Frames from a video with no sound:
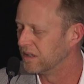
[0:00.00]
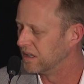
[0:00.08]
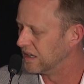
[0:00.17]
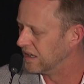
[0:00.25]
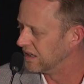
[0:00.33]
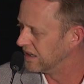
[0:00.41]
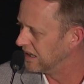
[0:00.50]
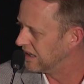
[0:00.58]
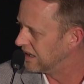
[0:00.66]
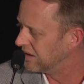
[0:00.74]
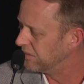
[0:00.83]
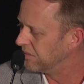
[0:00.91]
our
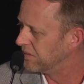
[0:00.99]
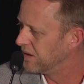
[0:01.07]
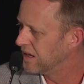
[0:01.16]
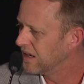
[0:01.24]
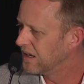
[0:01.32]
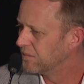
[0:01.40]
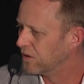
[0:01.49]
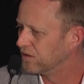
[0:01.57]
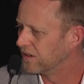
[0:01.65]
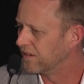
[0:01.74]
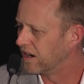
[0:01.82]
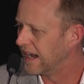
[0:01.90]
um,
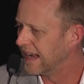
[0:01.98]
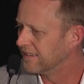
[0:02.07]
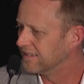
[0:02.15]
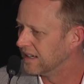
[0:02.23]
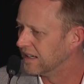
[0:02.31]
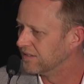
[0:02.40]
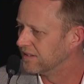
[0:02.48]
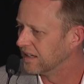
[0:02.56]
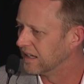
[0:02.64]
most of our assets